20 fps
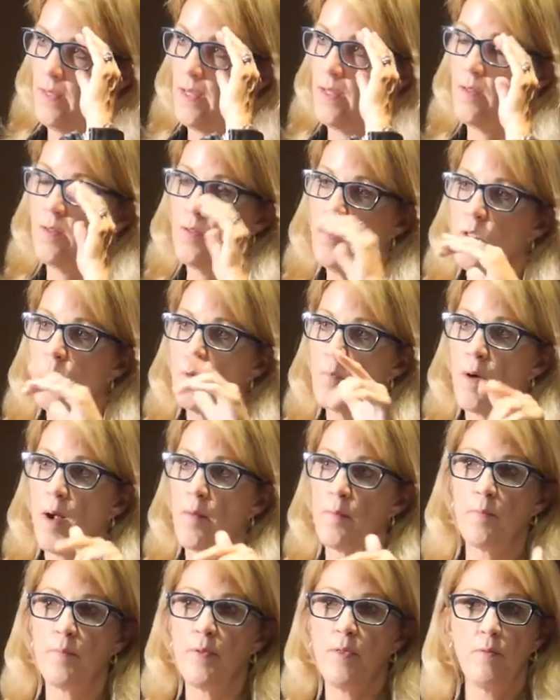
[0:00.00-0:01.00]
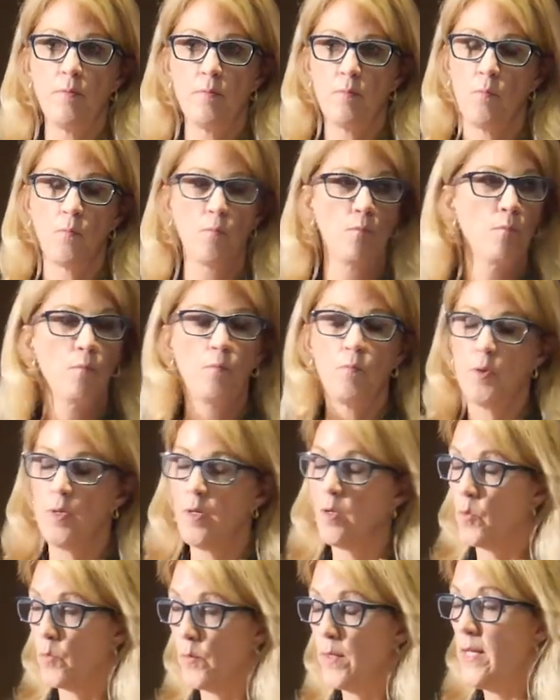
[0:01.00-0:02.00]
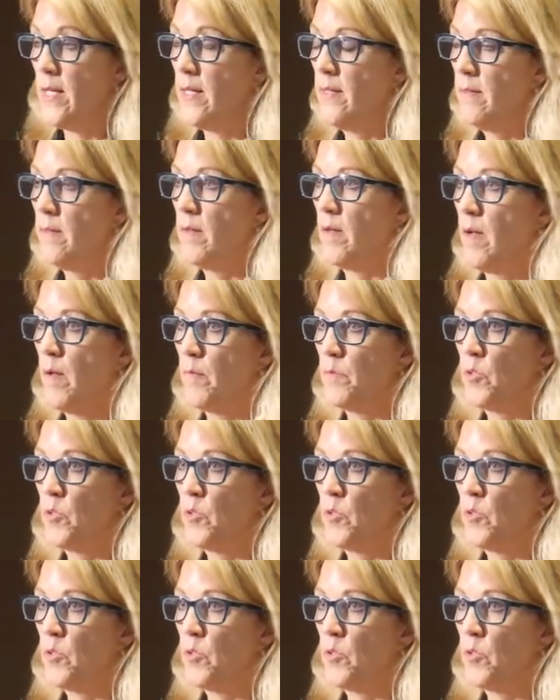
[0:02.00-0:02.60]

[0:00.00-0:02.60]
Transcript: and you probably would agree,